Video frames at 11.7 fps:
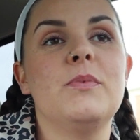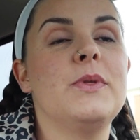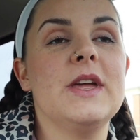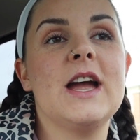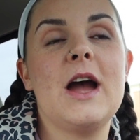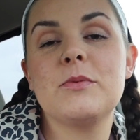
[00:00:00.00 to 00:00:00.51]

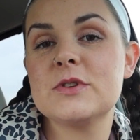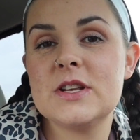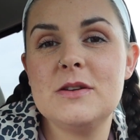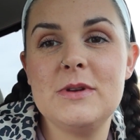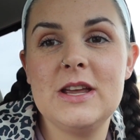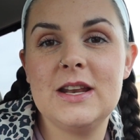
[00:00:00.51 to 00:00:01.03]
think I was going
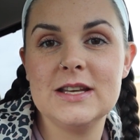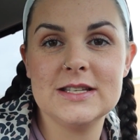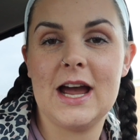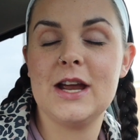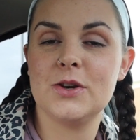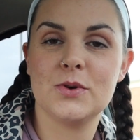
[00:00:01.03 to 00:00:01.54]
to be getting
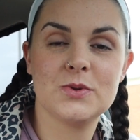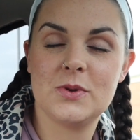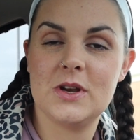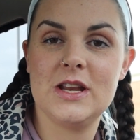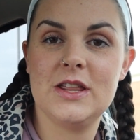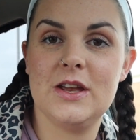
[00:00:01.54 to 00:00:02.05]
diagnosed
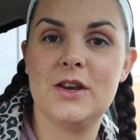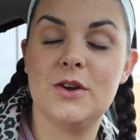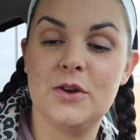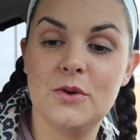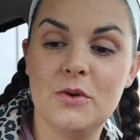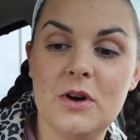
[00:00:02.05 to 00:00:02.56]
with anything new.